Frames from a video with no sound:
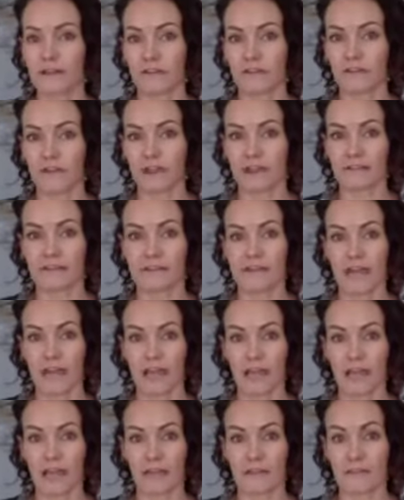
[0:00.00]
if it's
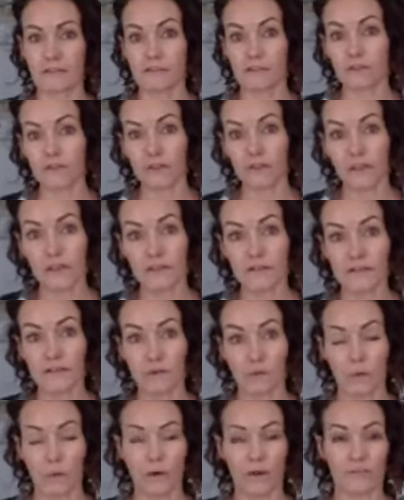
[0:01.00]
a service
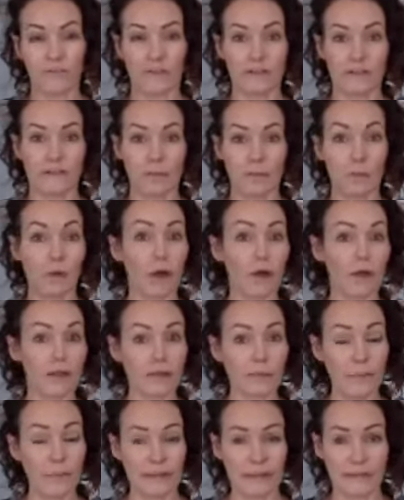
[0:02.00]
or if it's a
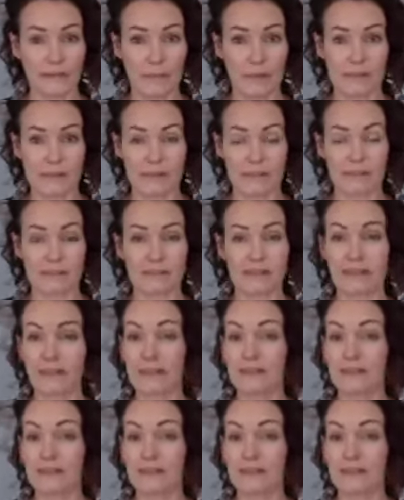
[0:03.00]
product-based business,